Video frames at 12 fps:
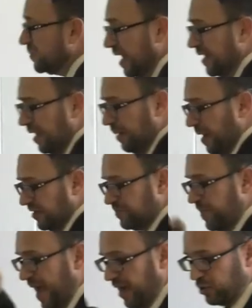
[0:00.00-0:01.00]
taking us
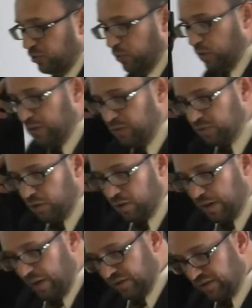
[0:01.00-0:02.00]
back to when we're
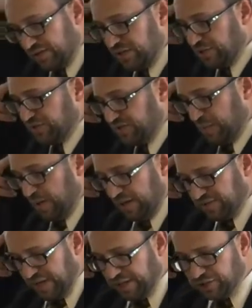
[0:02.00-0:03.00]
talking about in-situ
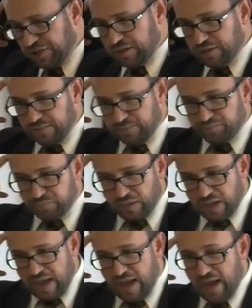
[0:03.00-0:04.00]
stabilization
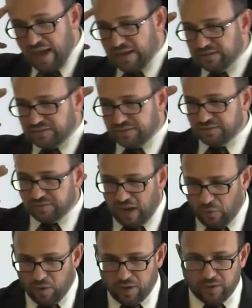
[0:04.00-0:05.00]
and
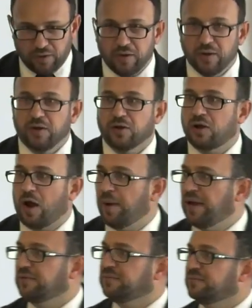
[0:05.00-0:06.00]
our
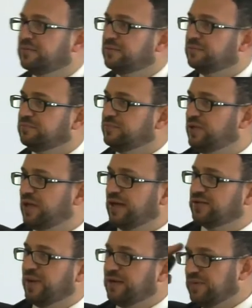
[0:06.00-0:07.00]
common, you
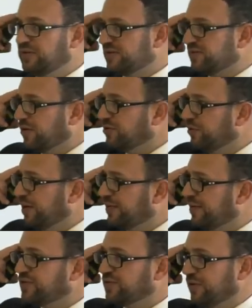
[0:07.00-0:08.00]
guys made me start doing
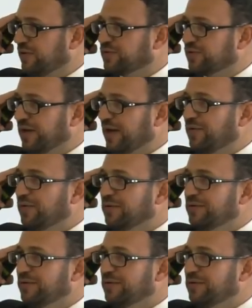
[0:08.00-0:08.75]
this also now.